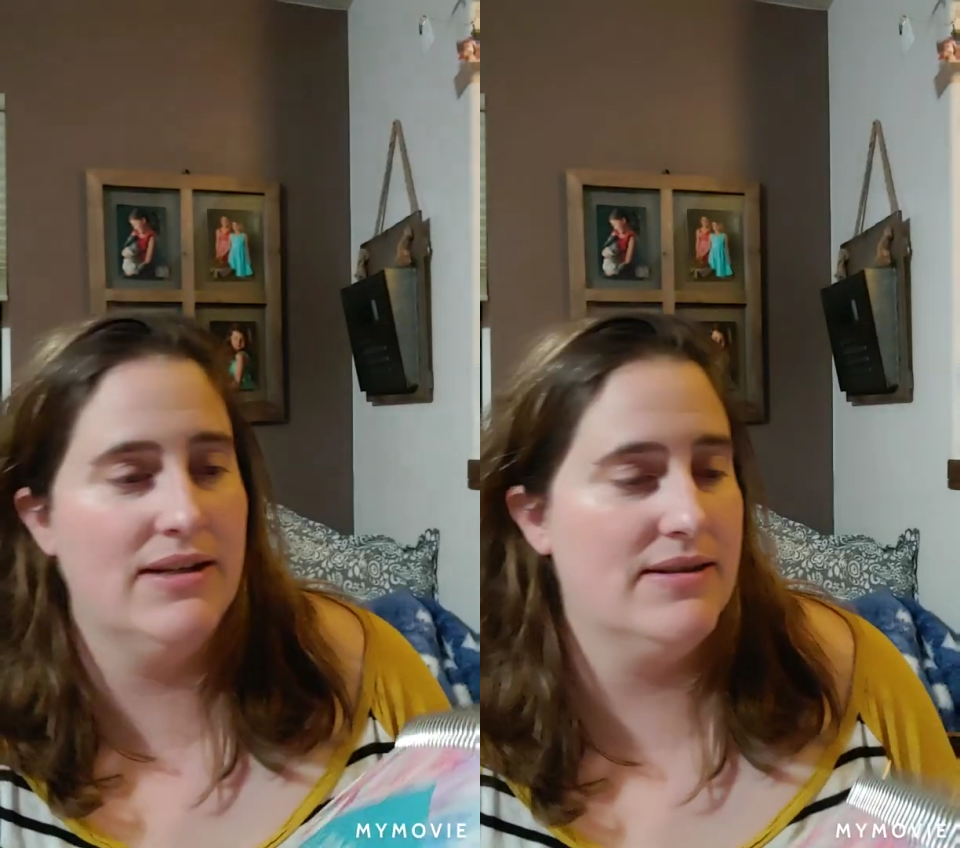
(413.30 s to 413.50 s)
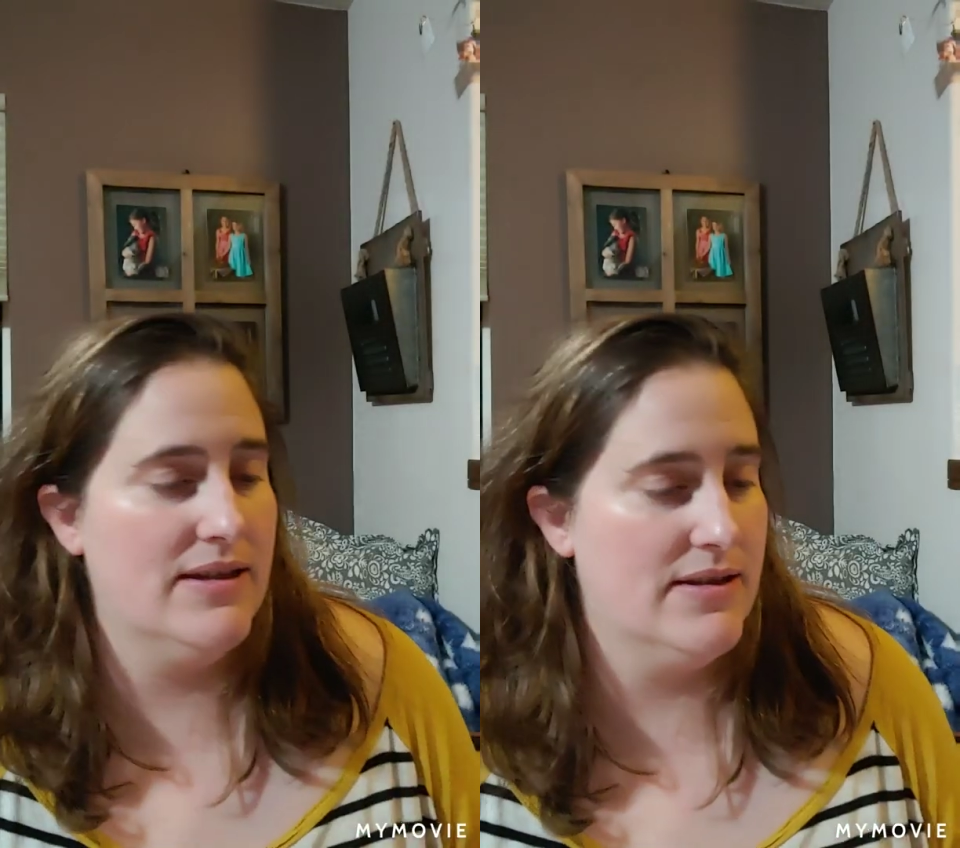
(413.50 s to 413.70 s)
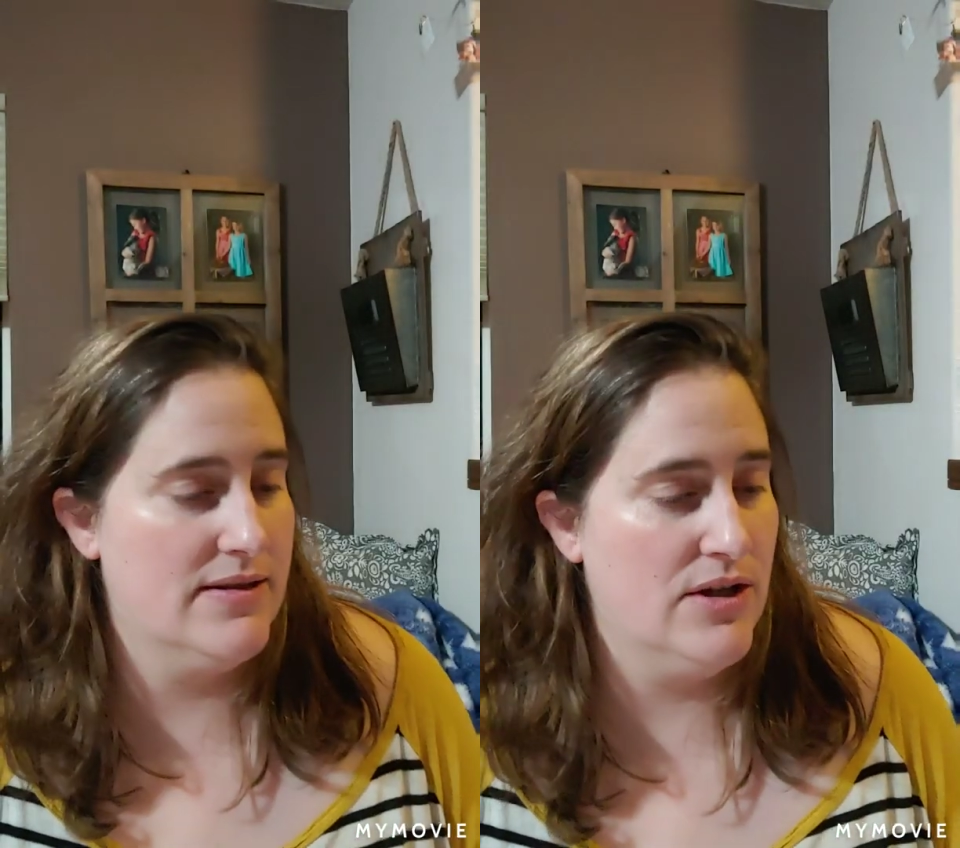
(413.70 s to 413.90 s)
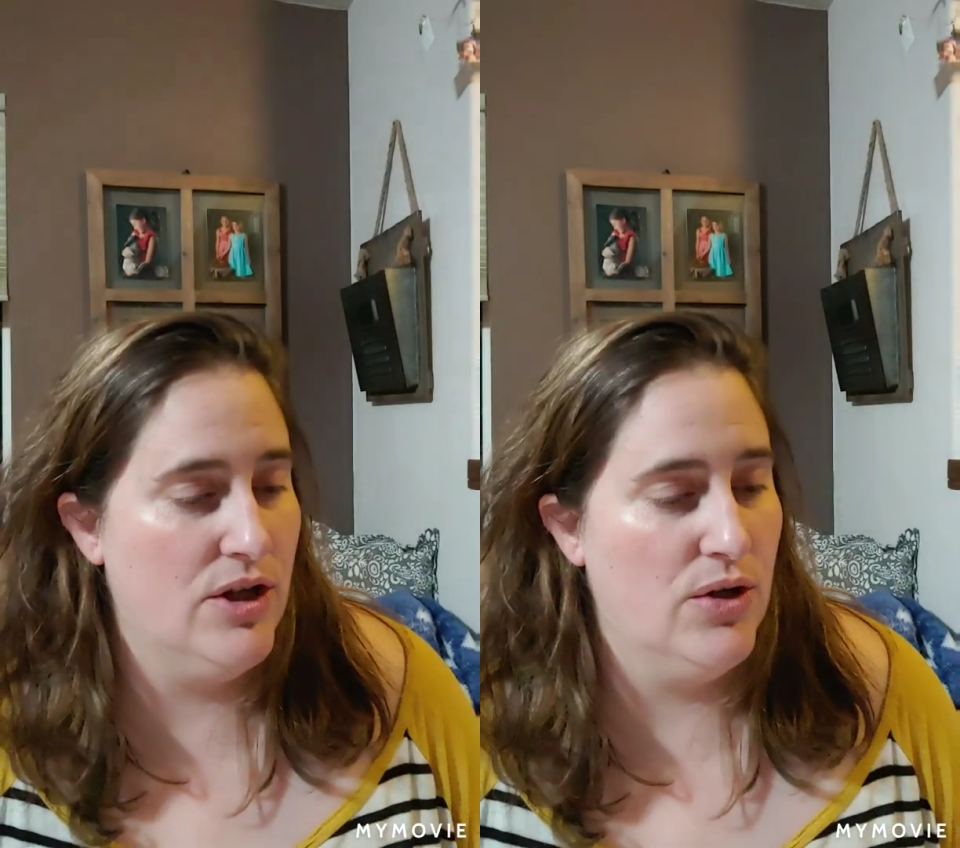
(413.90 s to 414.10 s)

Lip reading: and it says